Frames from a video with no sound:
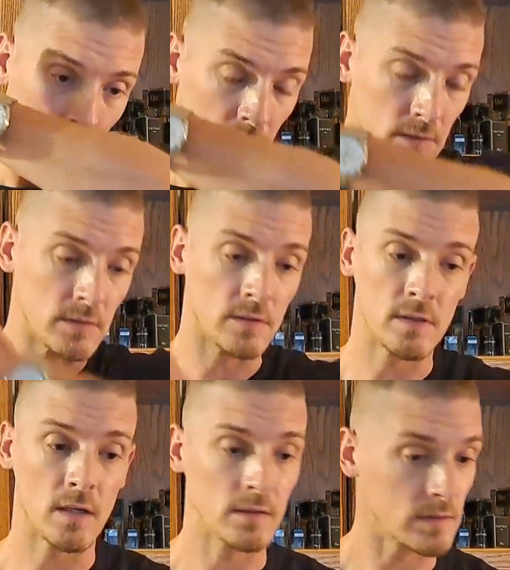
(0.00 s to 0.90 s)
And this is
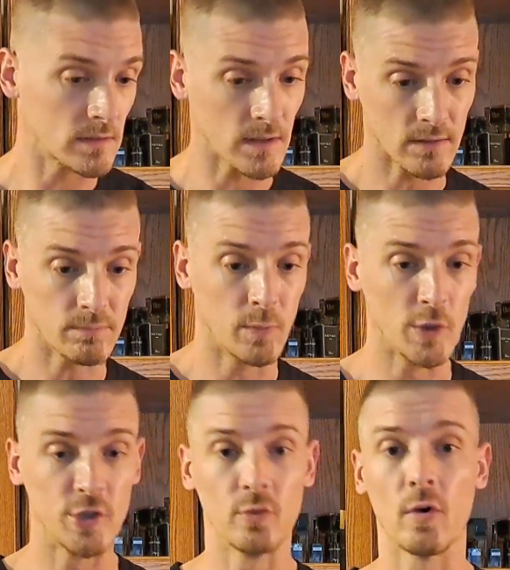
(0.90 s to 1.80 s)
kind of just like
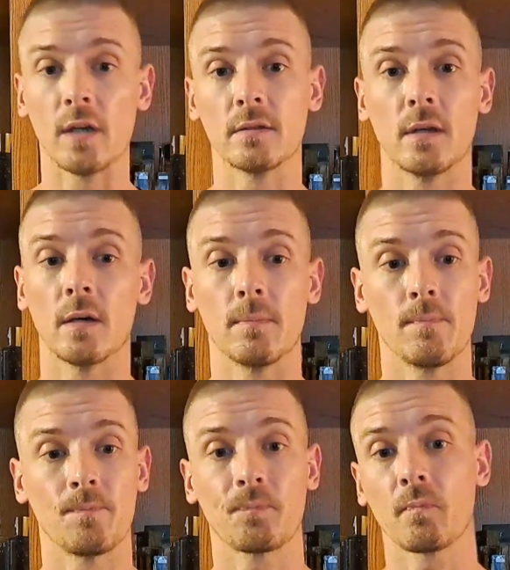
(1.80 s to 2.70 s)
puts you right there.
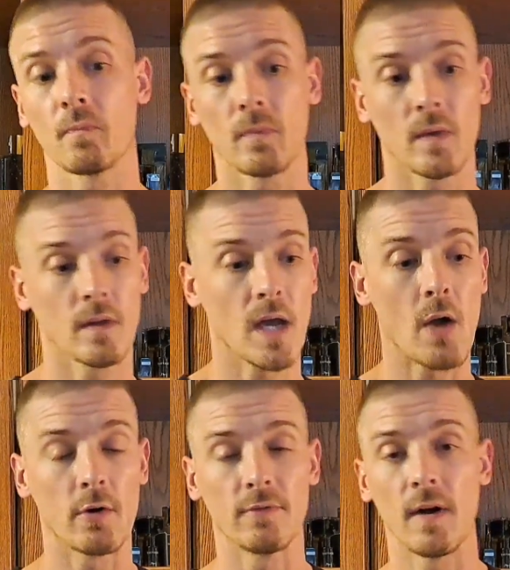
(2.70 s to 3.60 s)

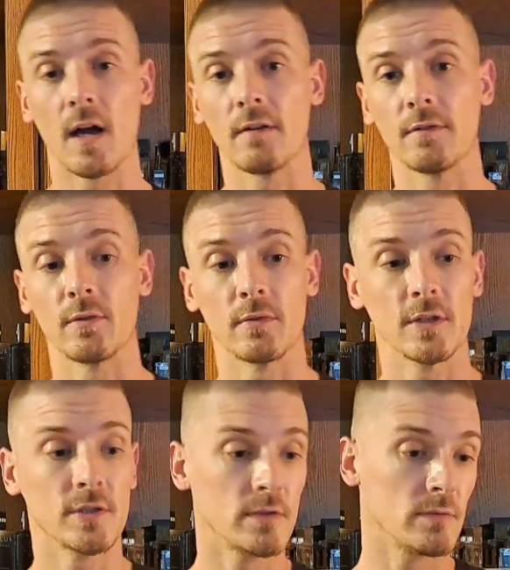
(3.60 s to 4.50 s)
Hour 5, the
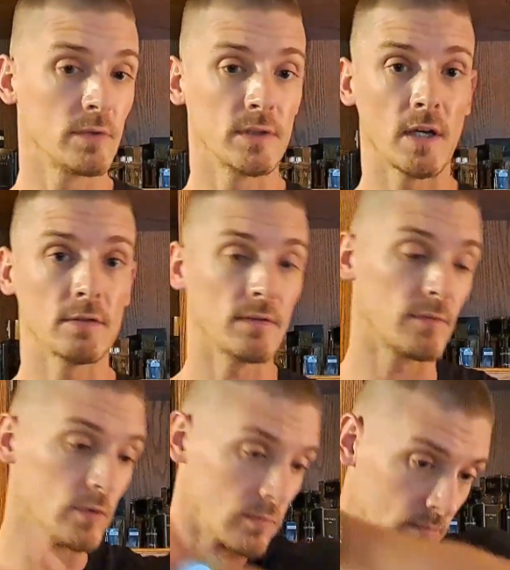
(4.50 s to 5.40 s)
original without the
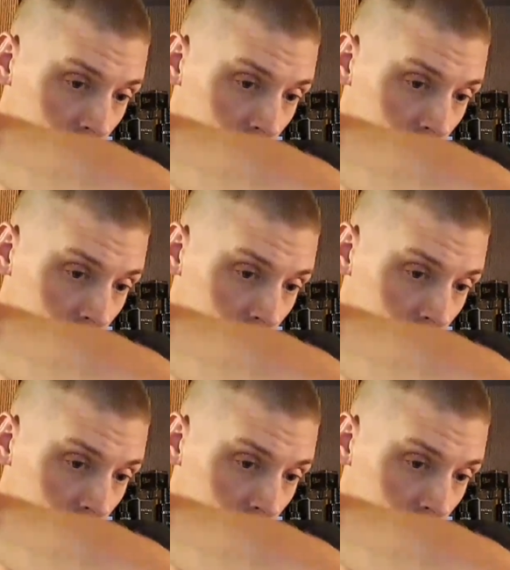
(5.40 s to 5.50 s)
fruit.